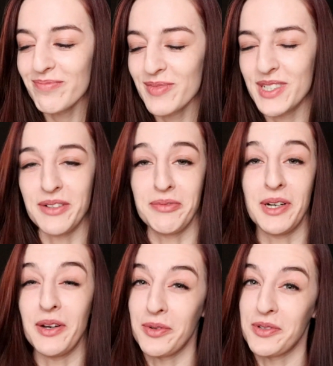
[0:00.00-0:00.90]
didn't
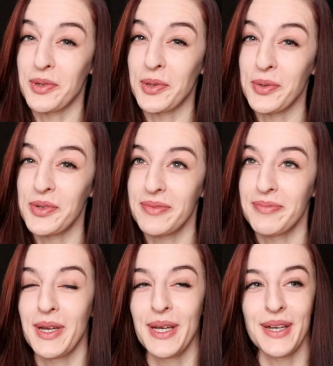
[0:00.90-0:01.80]
really know what to record.
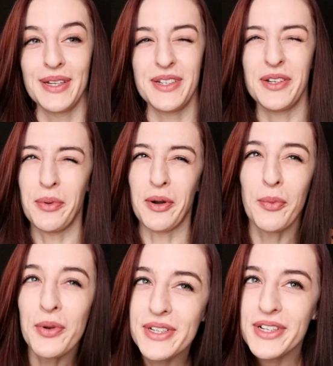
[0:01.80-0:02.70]
Didn't know what I
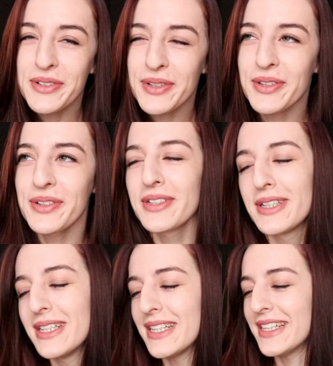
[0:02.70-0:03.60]
wanted to record.
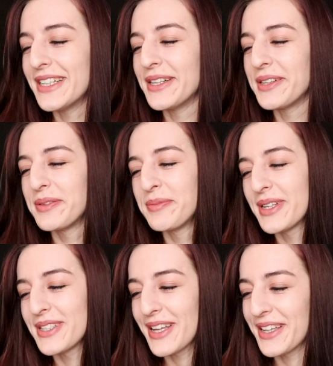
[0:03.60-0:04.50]

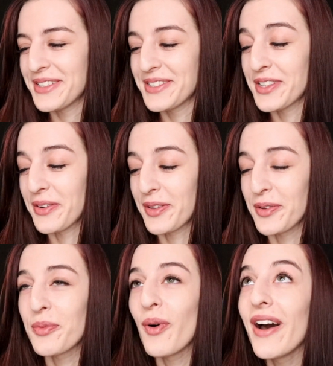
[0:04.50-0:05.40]
So I
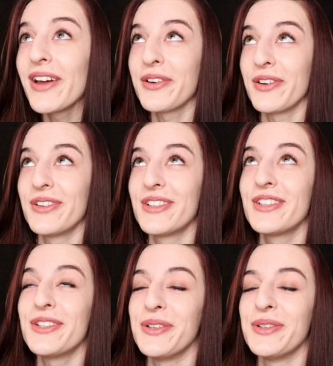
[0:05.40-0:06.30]
thought, why not
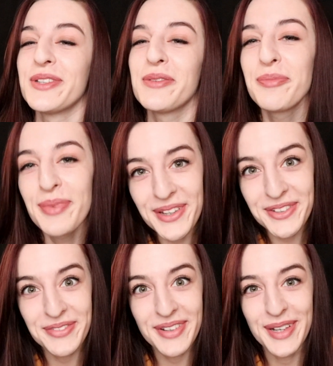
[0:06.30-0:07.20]
do some
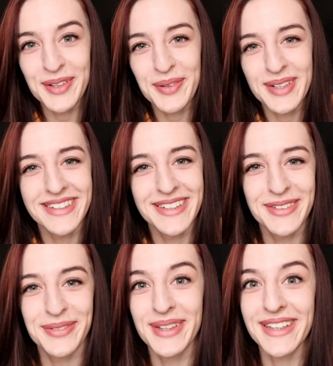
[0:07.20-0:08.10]
Buzzfeed
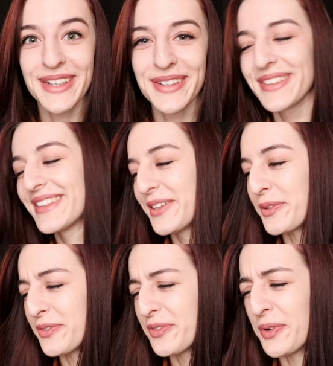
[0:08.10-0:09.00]
quizzes with you
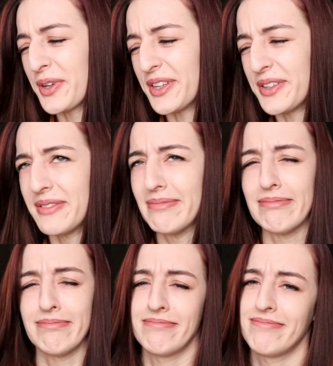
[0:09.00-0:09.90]
or for you,
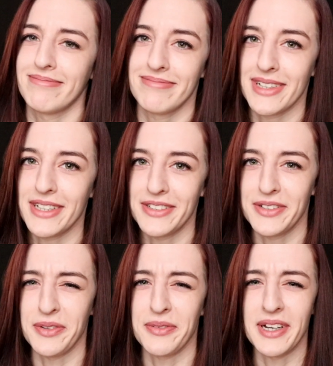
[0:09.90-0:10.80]
because you're
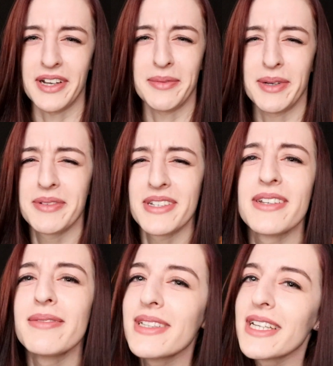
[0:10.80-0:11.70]
not really going to be able to
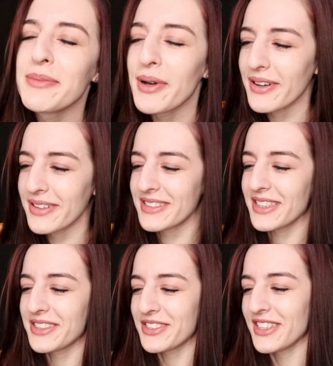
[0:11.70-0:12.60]
take part as
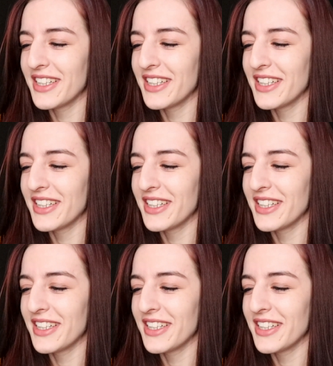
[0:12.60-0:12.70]
such.